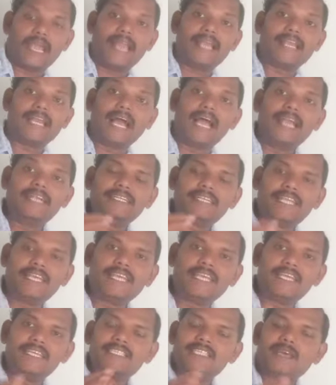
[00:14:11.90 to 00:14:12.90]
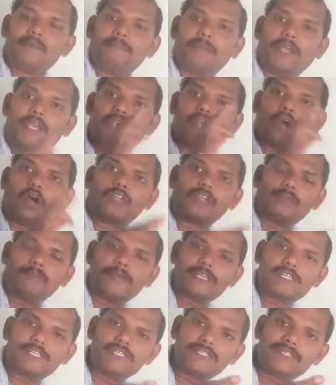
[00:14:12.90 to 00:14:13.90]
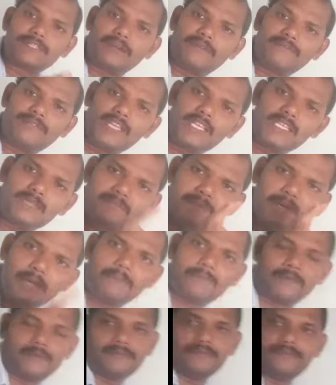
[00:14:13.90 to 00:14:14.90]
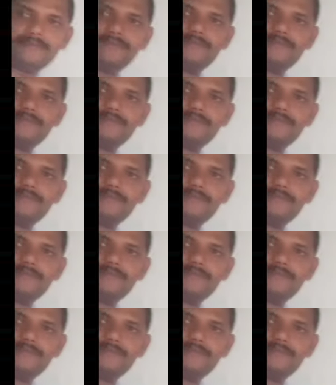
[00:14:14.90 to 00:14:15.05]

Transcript: and hunting is the main occupations of these people.